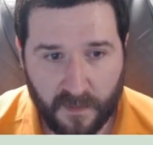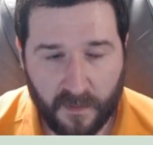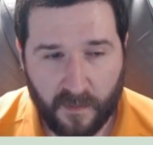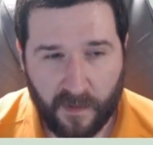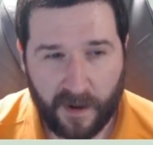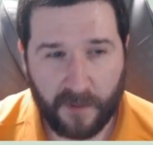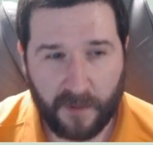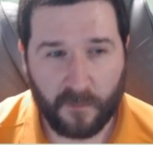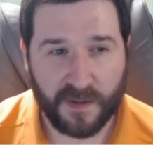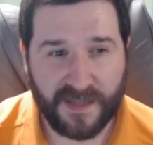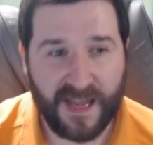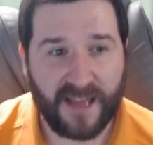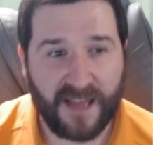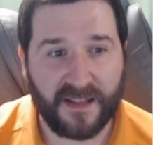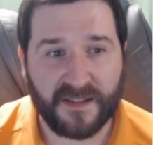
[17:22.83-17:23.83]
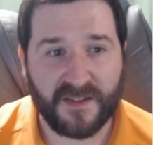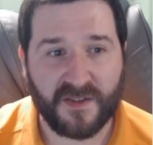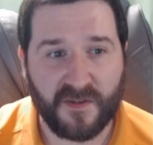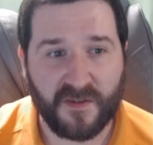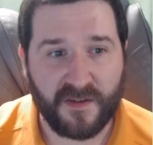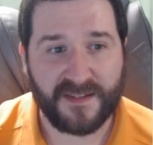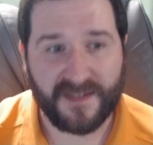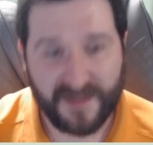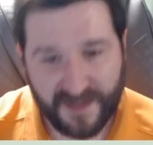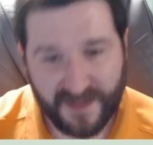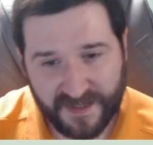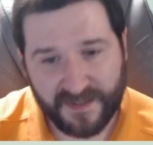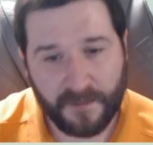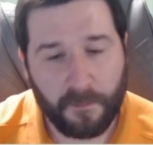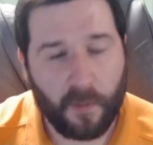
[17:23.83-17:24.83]
right? We're telling the students
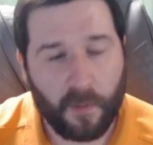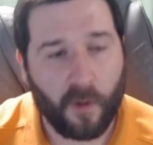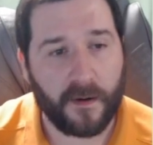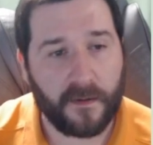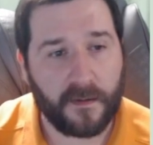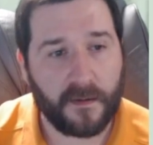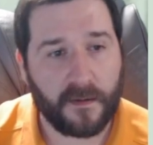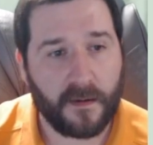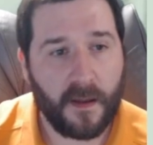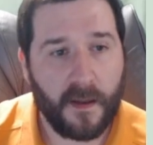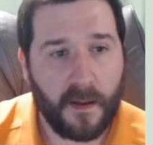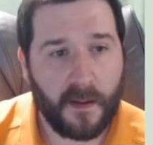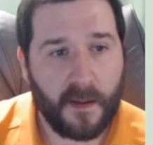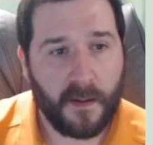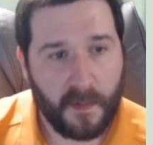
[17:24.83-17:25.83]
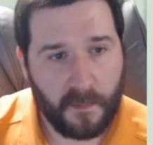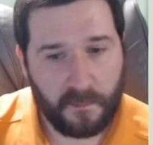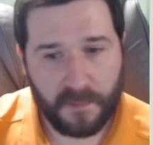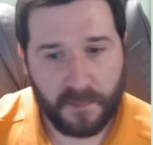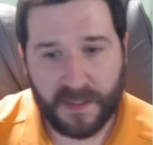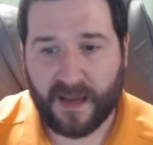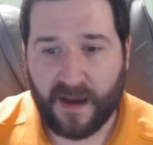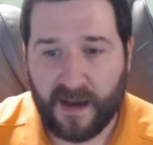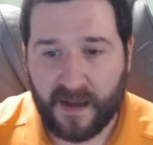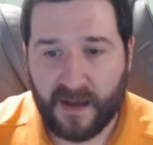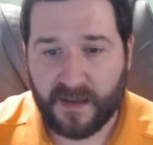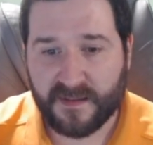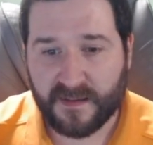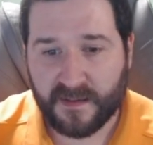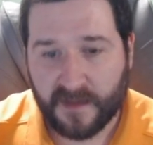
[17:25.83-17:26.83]
this is important
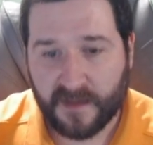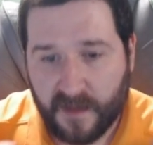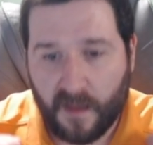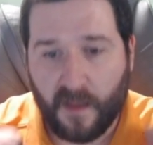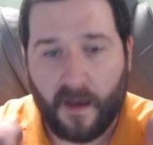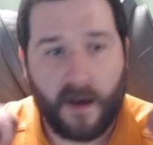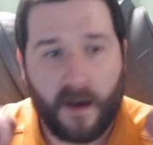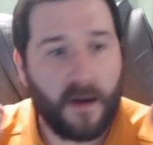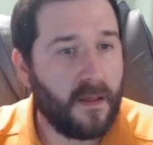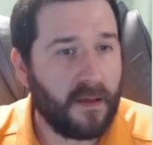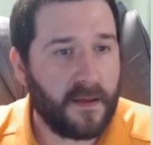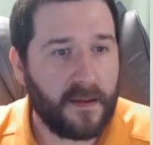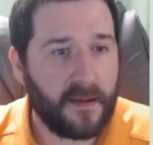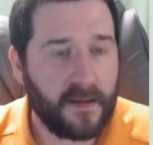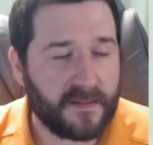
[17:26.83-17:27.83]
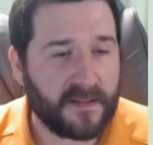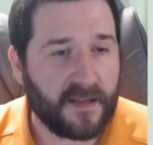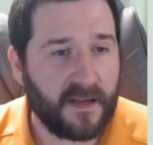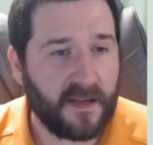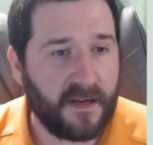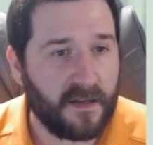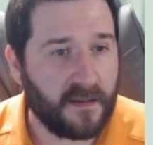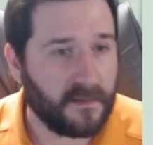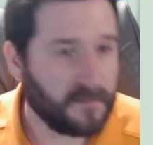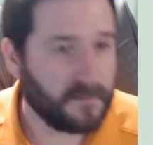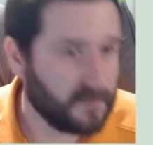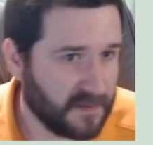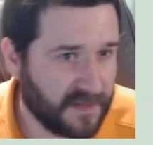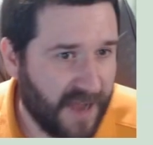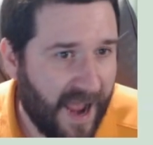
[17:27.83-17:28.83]
because it's going to
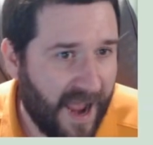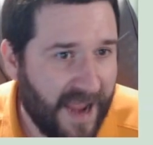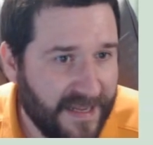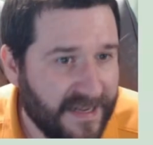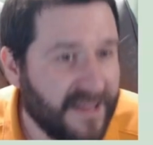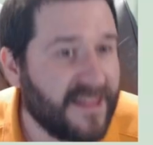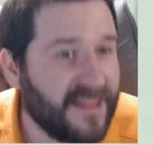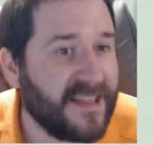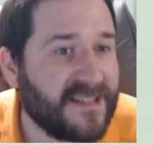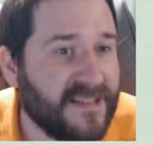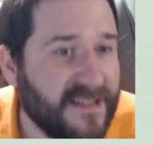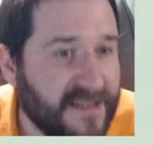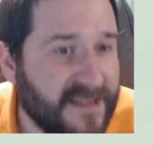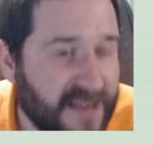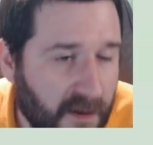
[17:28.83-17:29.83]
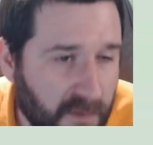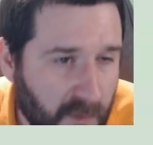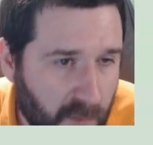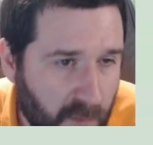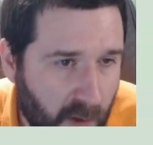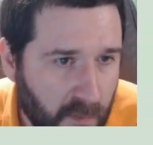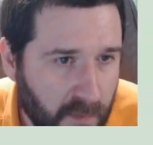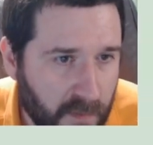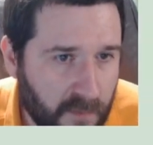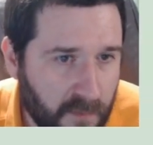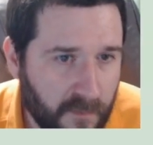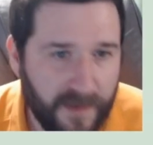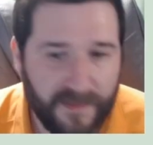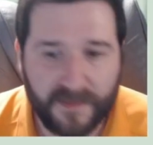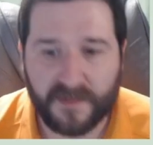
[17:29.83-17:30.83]
tie into this down the road,
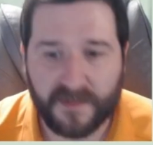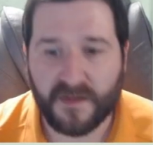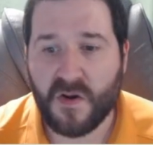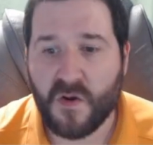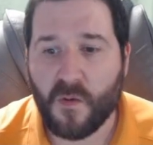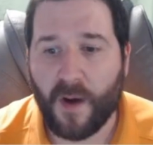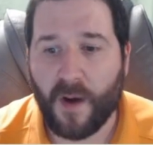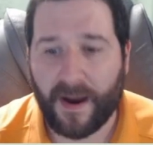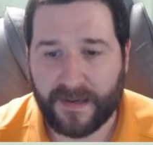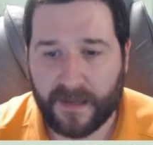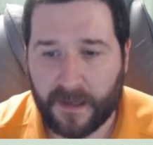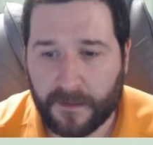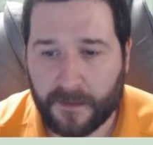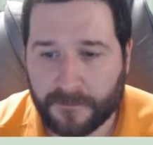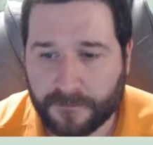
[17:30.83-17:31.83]
right? This new idea.